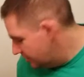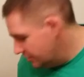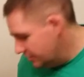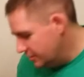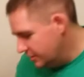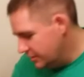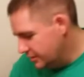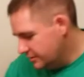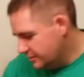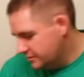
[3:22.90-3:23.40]

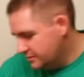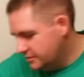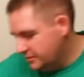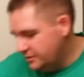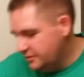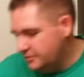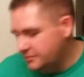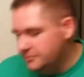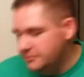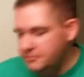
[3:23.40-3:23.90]
Let's
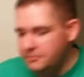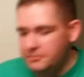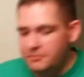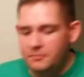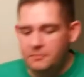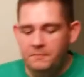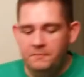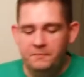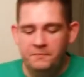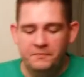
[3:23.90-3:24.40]
see.
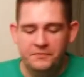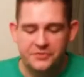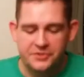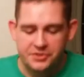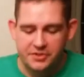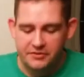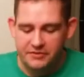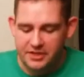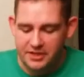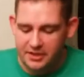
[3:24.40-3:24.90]
So
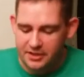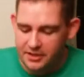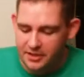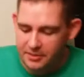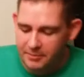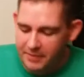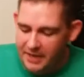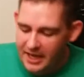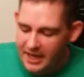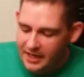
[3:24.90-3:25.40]
I've taken a
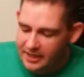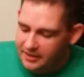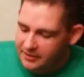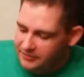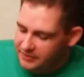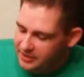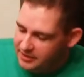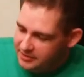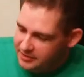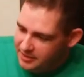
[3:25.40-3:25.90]
bag and I've
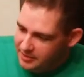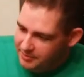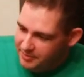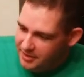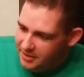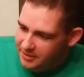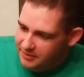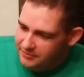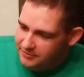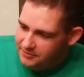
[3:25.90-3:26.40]
cut the tip
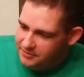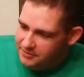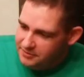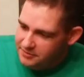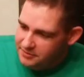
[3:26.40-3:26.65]
off.